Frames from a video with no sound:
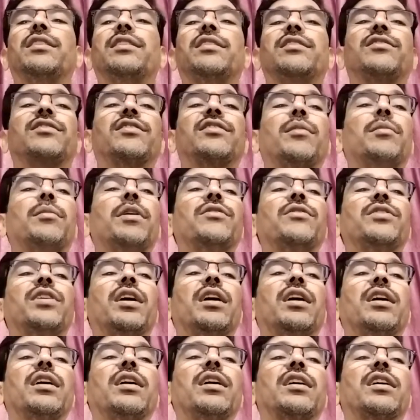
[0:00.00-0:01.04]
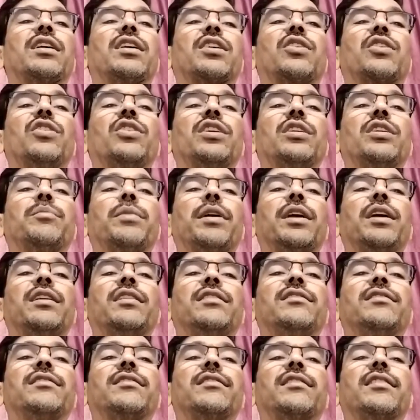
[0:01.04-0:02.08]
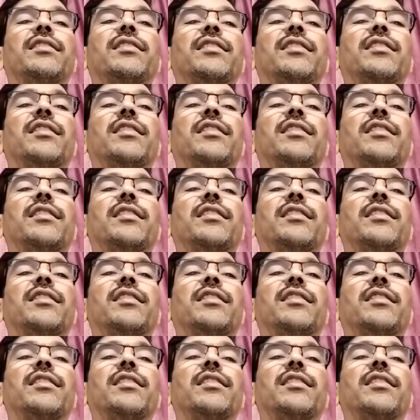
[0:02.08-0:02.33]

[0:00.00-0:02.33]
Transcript: Some of the chronic pains